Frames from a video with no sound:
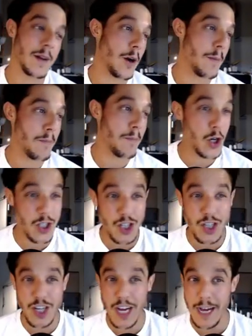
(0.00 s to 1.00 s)
Our merch
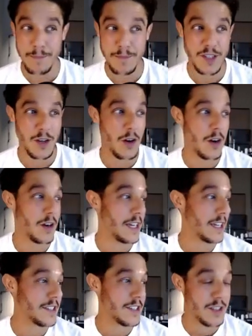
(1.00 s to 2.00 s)
shops, our
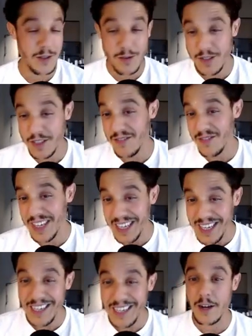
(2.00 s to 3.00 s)
exclusive
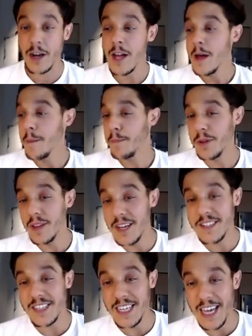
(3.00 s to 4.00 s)
gear,
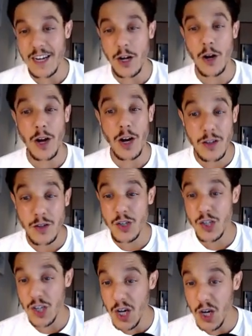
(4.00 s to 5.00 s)
plus again, our other
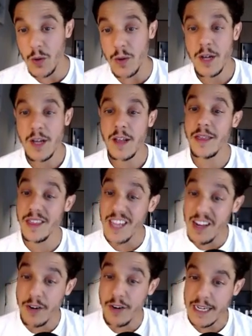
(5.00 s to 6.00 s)
show,
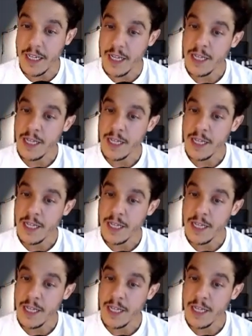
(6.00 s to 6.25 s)
Theory,